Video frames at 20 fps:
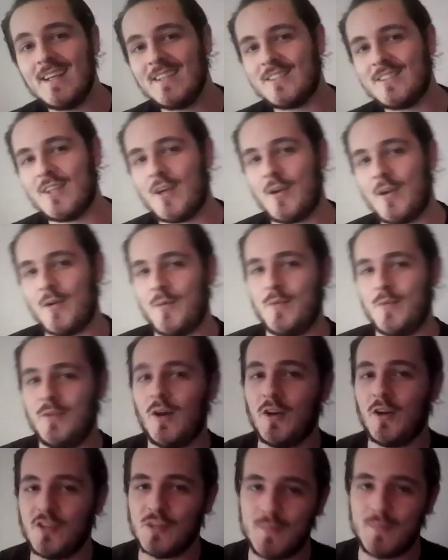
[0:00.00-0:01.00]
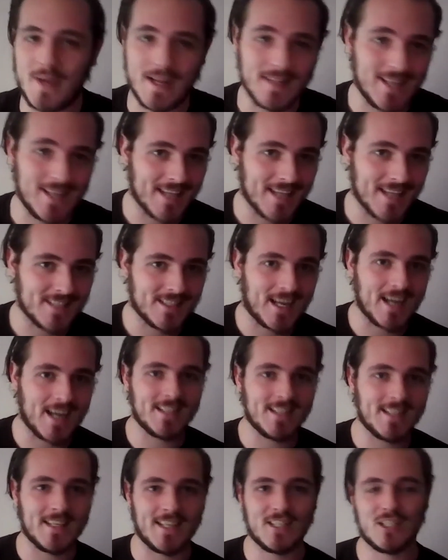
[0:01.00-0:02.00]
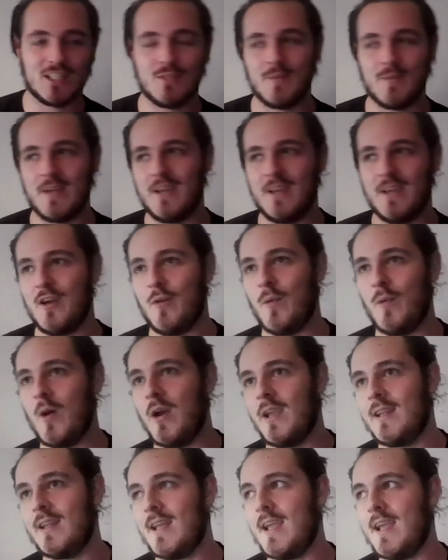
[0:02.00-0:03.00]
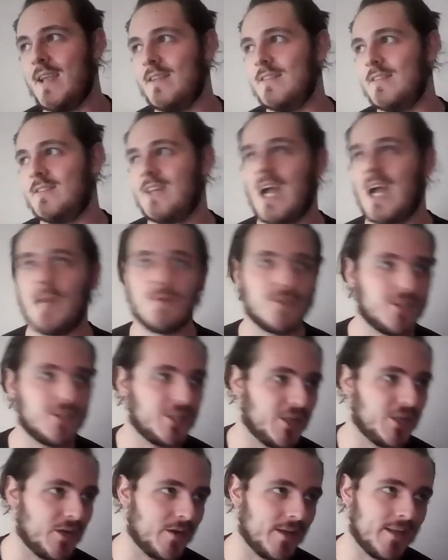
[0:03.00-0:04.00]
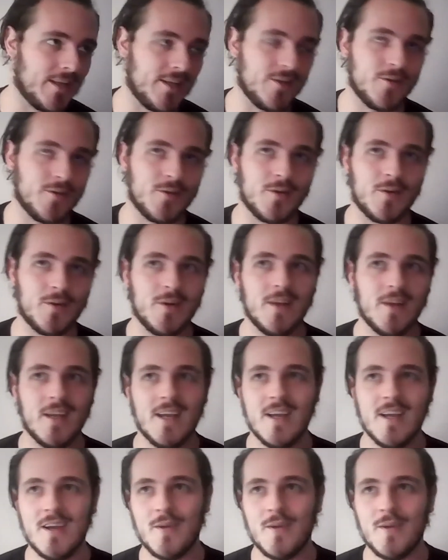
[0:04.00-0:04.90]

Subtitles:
So not just being a data scientist, but working in cybersecurity or